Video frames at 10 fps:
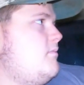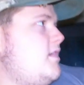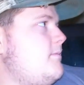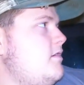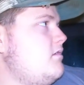
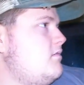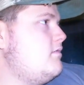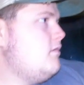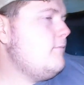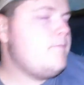maybe.
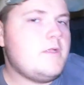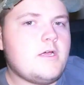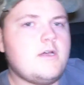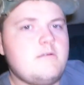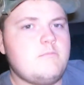Hopefully
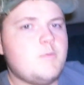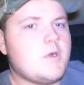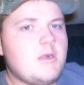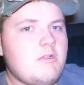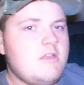not,
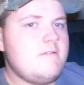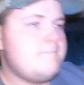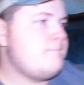but probably.